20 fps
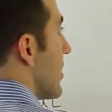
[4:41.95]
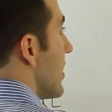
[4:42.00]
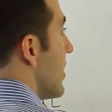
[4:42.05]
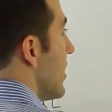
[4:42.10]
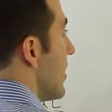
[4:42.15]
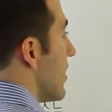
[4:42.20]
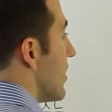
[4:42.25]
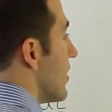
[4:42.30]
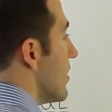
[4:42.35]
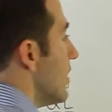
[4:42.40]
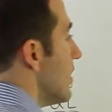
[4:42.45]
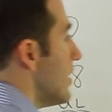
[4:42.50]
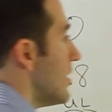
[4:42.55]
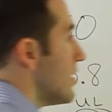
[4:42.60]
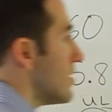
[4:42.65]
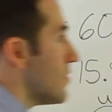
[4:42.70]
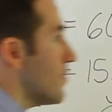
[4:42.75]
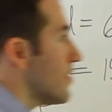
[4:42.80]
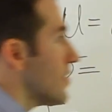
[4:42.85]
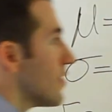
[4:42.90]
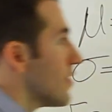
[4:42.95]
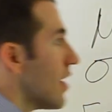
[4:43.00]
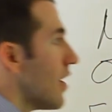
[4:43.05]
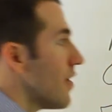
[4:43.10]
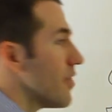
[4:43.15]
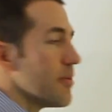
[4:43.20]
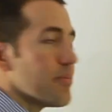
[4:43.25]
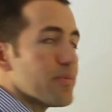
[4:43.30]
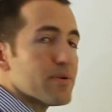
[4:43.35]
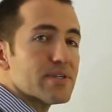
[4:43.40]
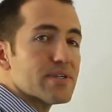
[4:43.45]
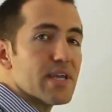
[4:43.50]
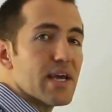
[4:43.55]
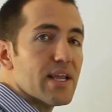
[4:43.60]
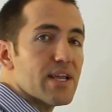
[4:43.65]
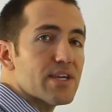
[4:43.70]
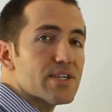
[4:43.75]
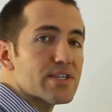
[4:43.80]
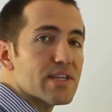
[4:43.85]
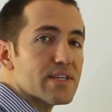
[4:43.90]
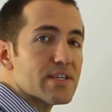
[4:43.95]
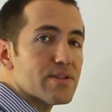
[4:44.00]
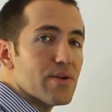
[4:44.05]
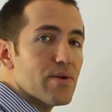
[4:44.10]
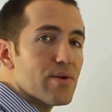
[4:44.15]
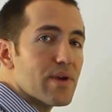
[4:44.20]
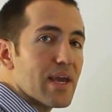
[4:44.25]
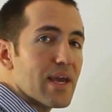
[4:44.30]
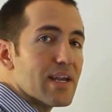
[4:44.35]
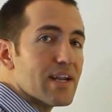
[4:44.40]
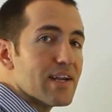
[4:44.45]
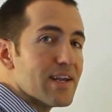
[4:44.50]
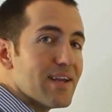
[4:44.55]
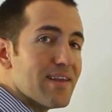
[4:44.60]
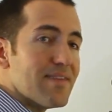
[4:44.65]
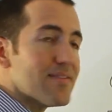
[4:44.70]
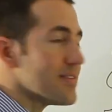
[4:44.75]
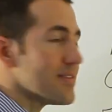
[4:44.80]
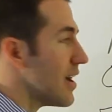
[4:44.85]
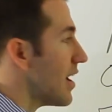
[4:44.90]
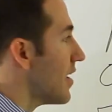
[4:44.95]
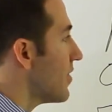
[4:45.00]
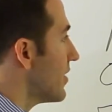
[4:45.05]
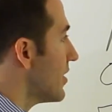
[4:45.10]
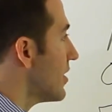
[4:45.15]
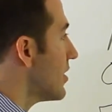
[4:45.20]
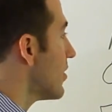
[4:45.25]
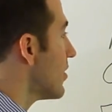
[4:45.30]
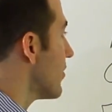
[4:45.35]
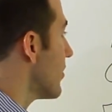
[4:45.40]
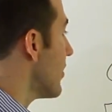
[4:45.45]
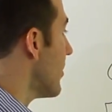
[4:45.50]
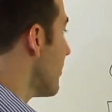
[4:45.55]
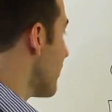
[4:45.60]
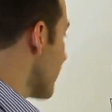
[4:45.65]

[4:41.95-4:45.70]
here to figure out the percentage that's located inside the interval.